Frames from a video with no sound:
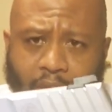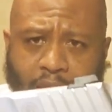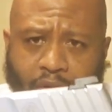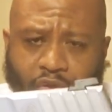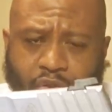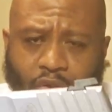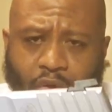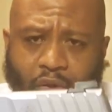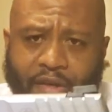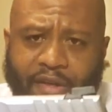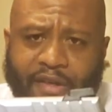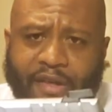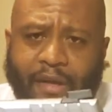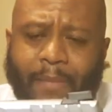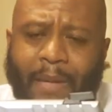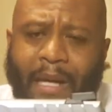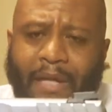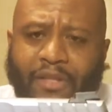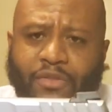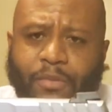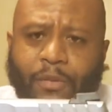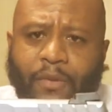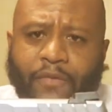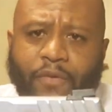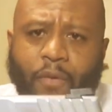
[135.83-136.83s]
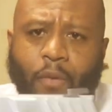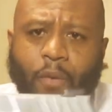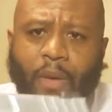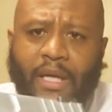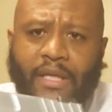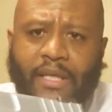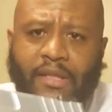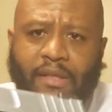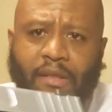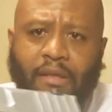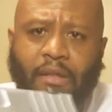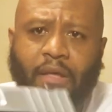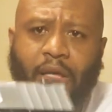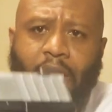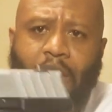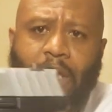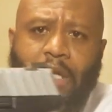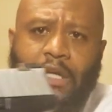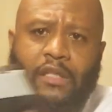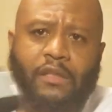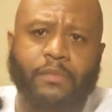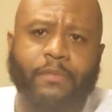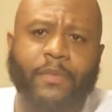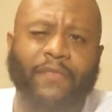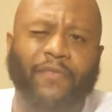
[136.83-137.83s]
Because you know anything about Smith & Wesson,
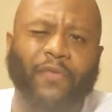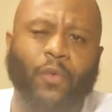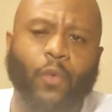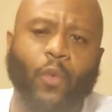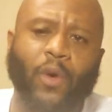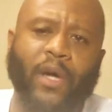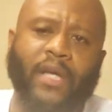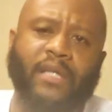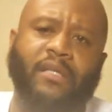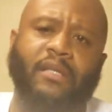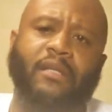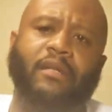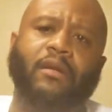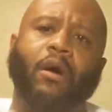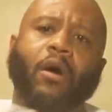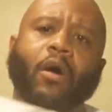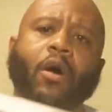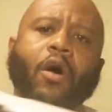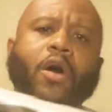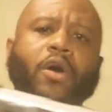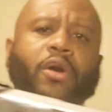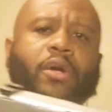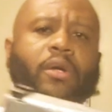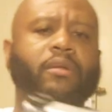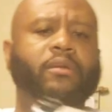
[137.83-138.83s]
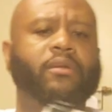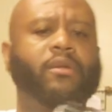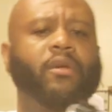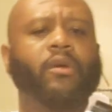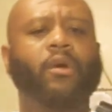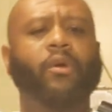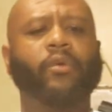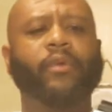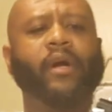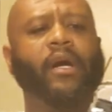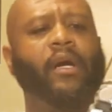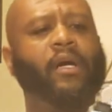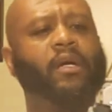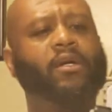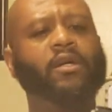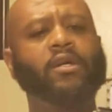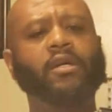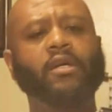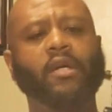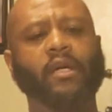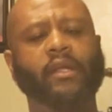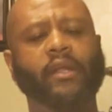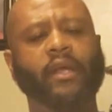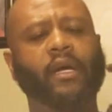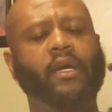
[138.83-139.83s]
Smith and Wesson are, you know, they're
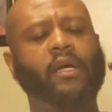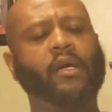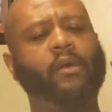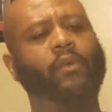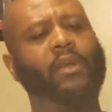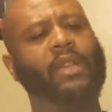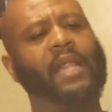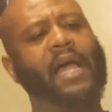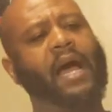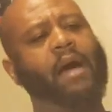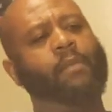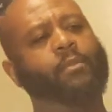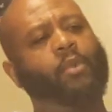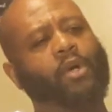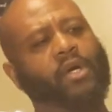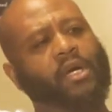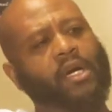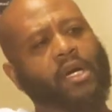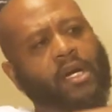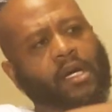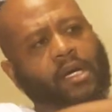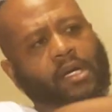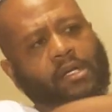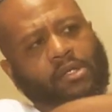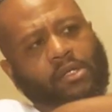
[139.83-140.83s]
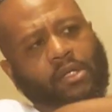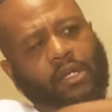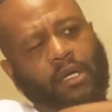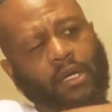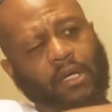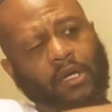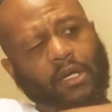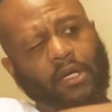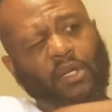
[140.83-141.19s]
good. They're good, reliable guns.